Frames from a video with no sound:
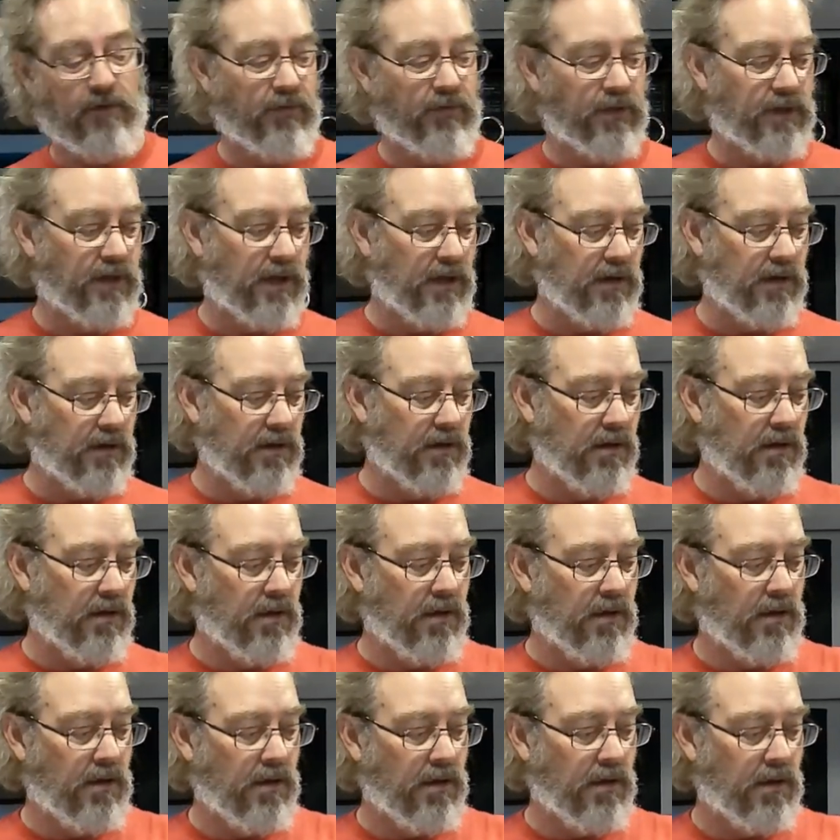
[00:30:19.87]
like that
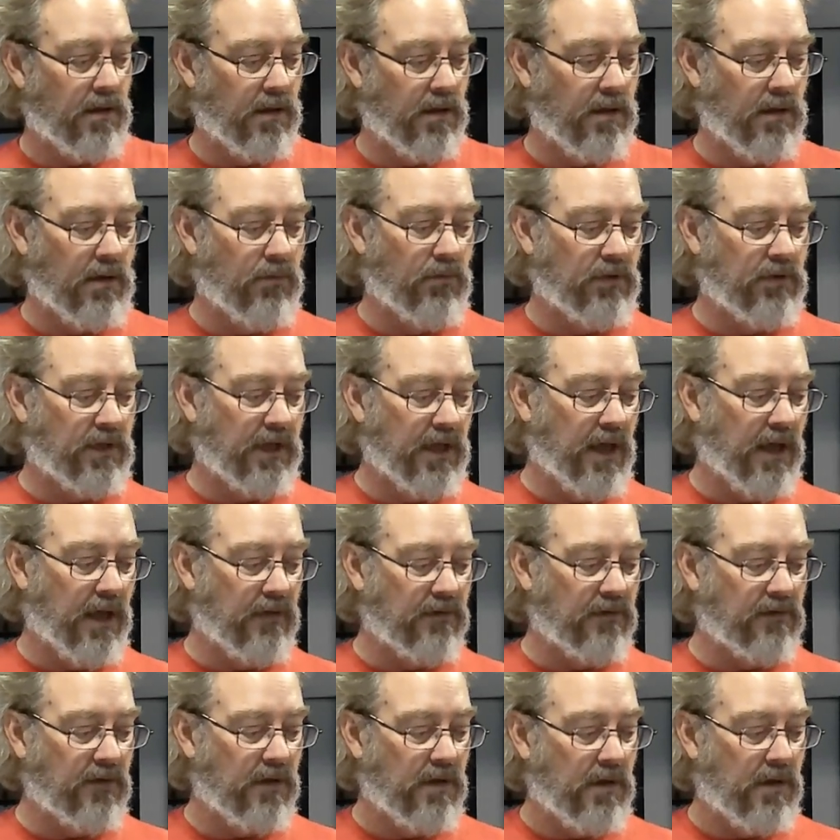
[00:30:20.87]
with the
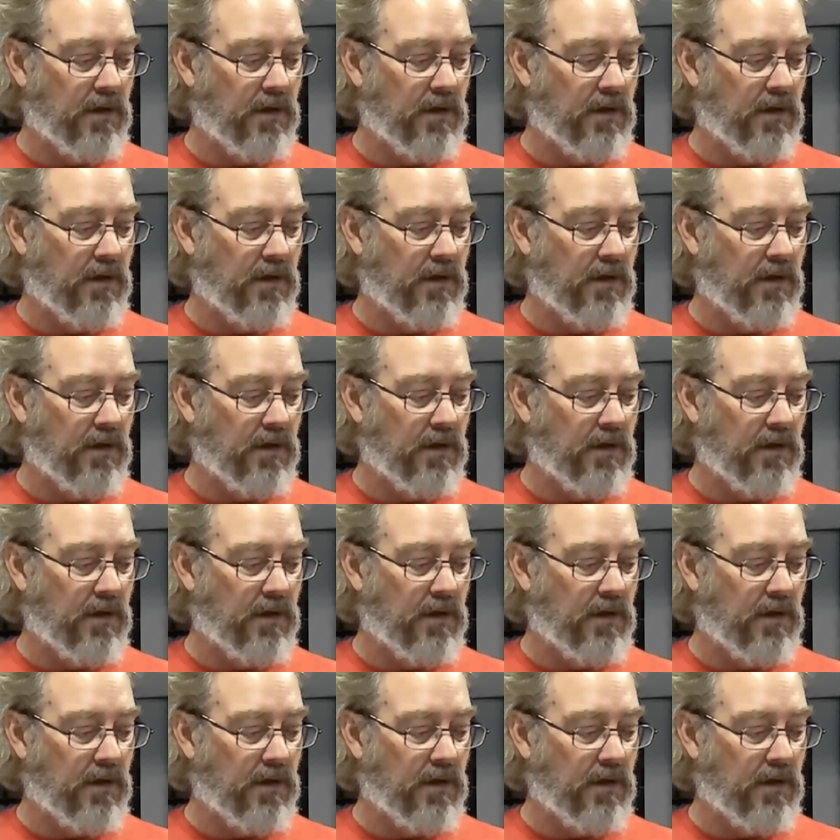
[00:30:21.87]
eggs.